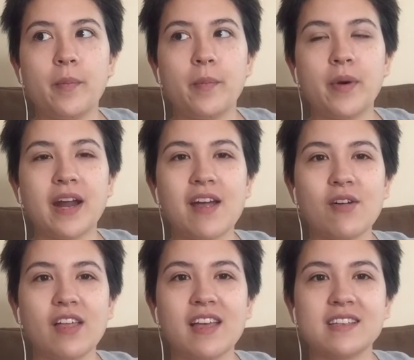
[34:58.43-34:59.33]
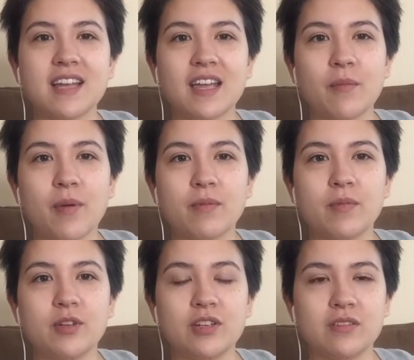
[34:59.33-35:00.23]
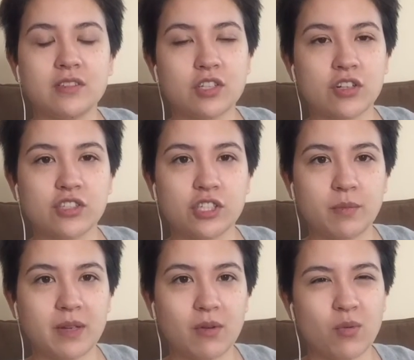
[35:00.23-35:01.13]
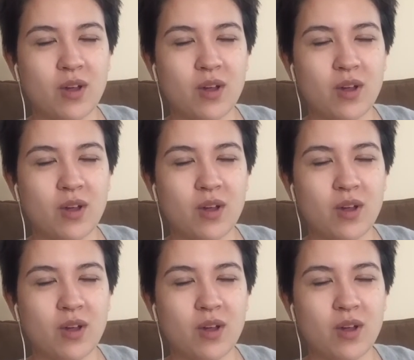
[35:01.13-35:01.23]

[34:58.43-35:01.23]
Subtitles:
But I realized I can probably start shipping with what